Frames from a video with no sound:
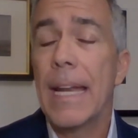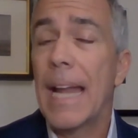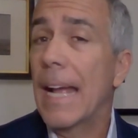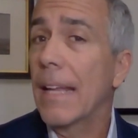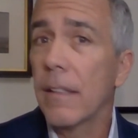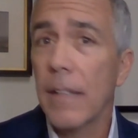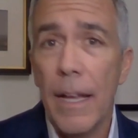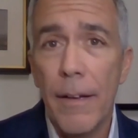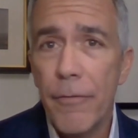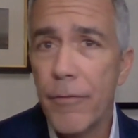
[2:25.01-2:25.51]

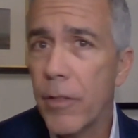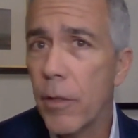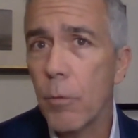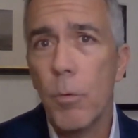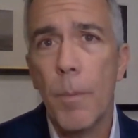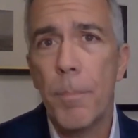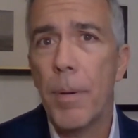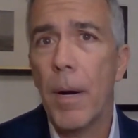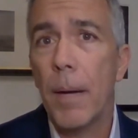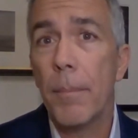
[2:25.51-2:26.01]
And I
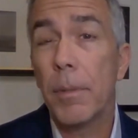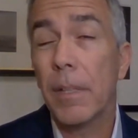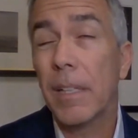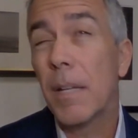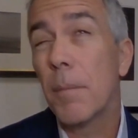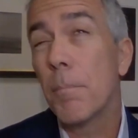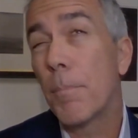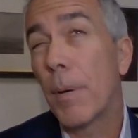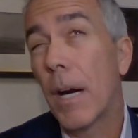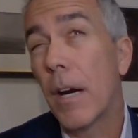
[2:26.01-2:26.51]
left the
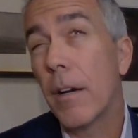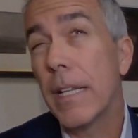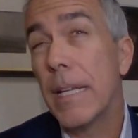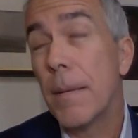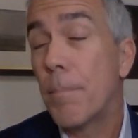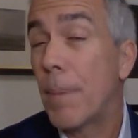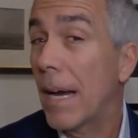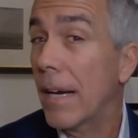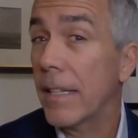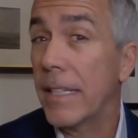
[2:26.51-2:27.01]
Republican
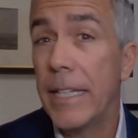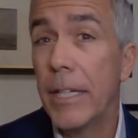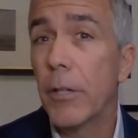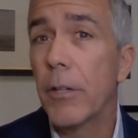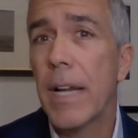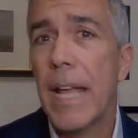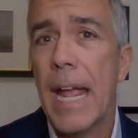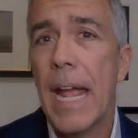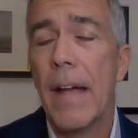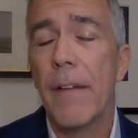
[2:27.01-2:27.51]
Party about
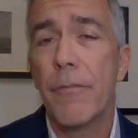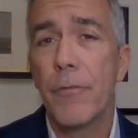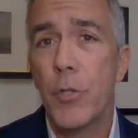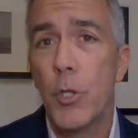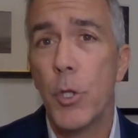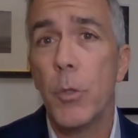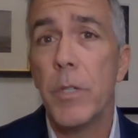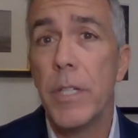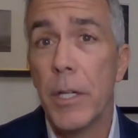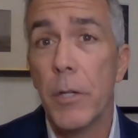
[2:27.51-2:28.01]
a year and a
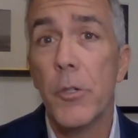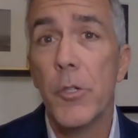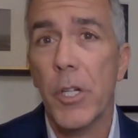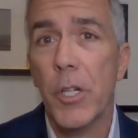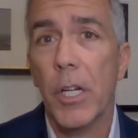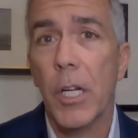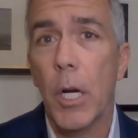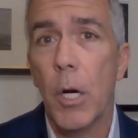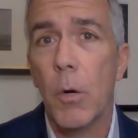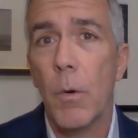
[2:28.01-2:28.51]
half, two
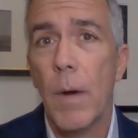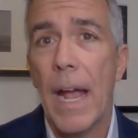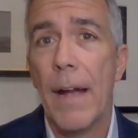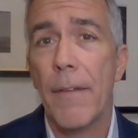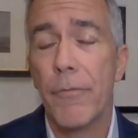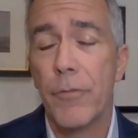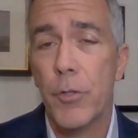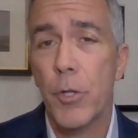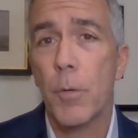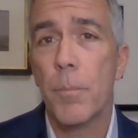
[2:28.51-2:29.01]
years
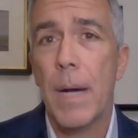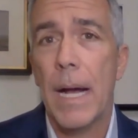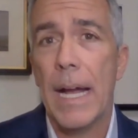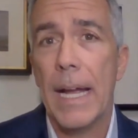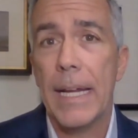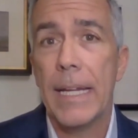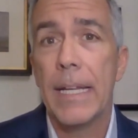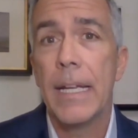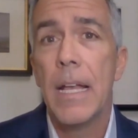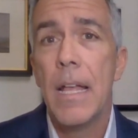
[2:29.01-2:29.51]
ago after
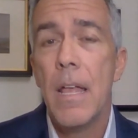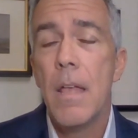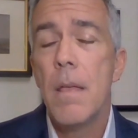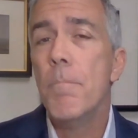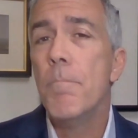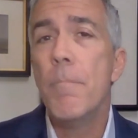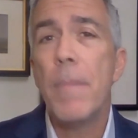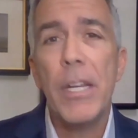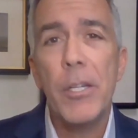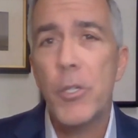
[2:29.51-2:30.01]
my
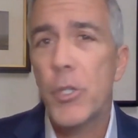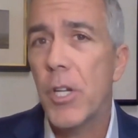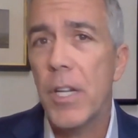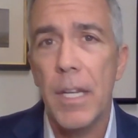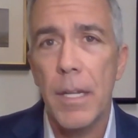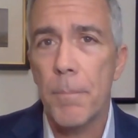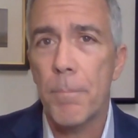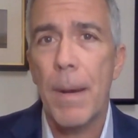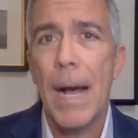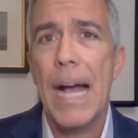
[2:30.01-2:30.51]

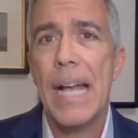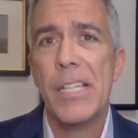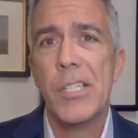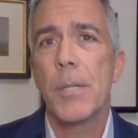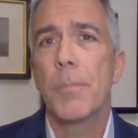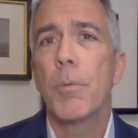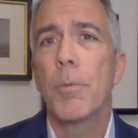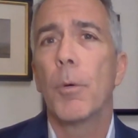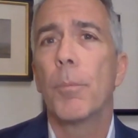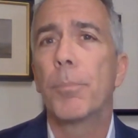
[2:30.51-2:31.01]
mission
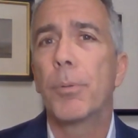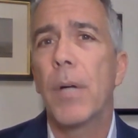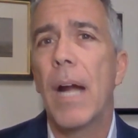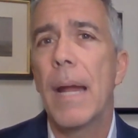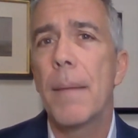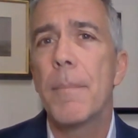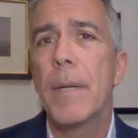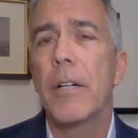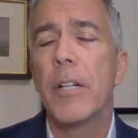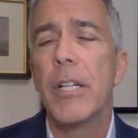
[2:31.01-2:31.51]
impossible
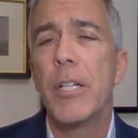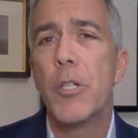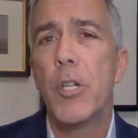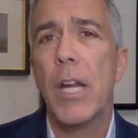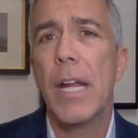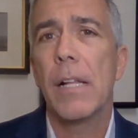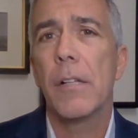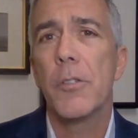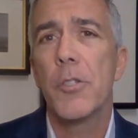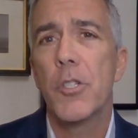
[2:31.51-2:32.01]

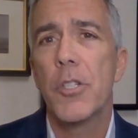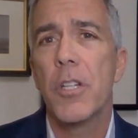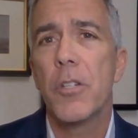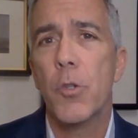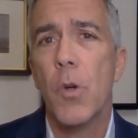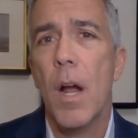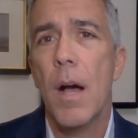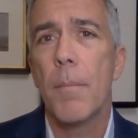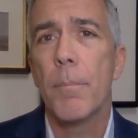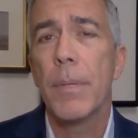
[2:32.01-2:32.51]
primary
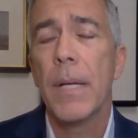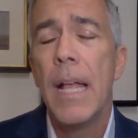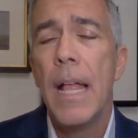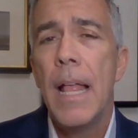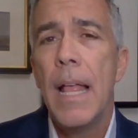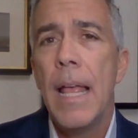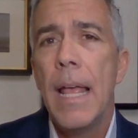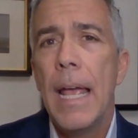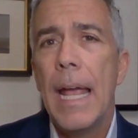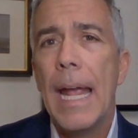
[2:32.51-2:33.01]
challenge to Trump.